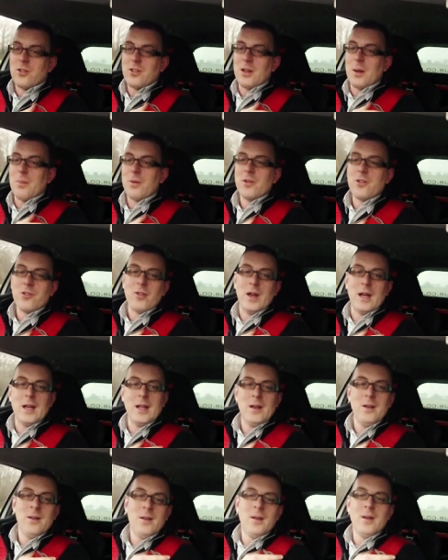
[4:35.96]
it's just jumping
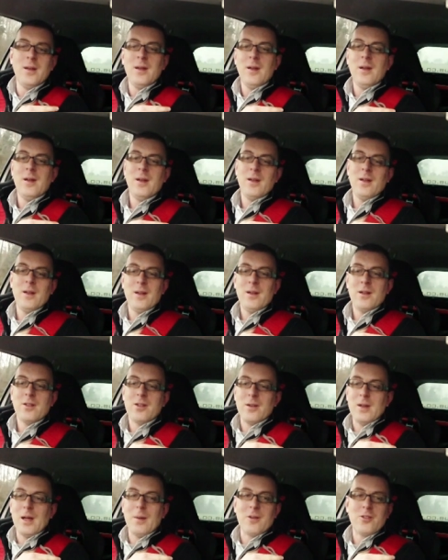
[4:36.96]
straight in.
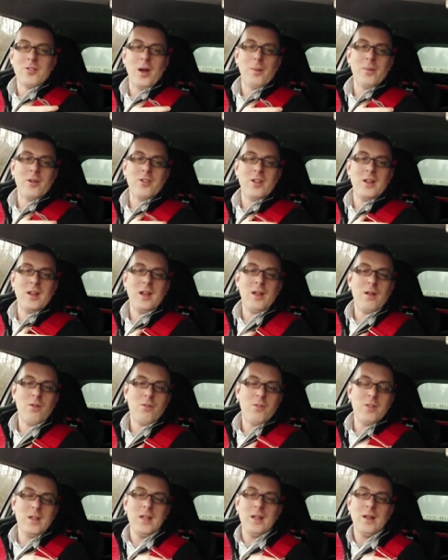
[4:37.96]
So now it's time to see
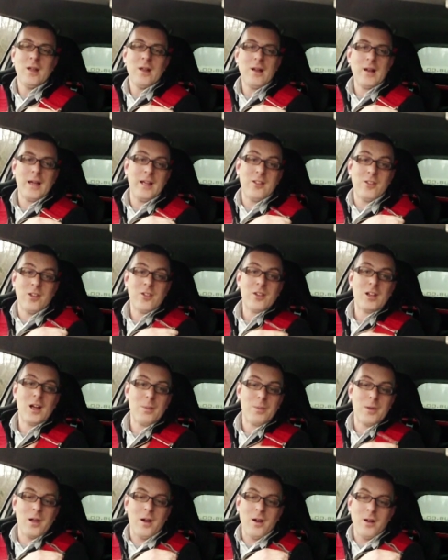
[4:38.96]
if the latest
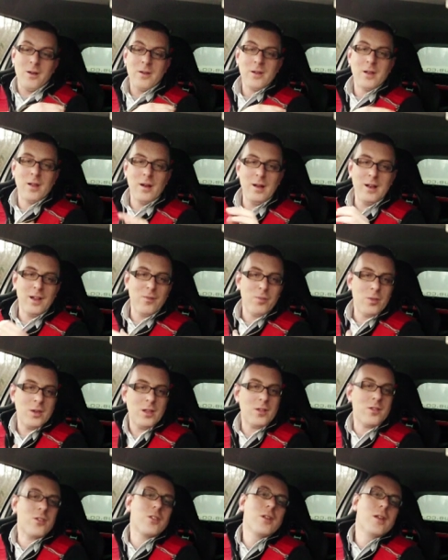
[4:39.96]
Cup car can live
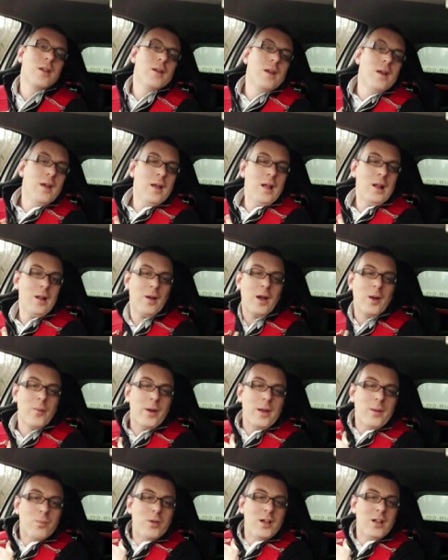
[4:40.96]
with its
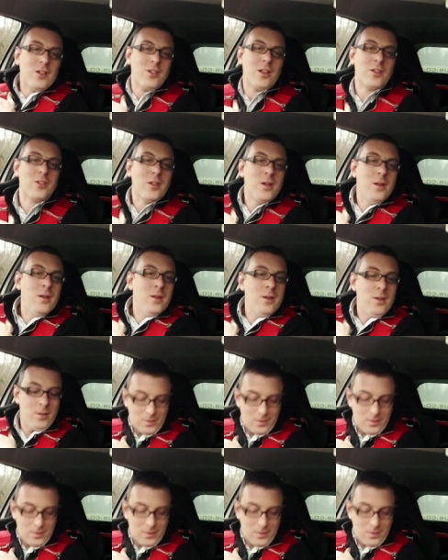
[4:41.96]
lightweight predecessor.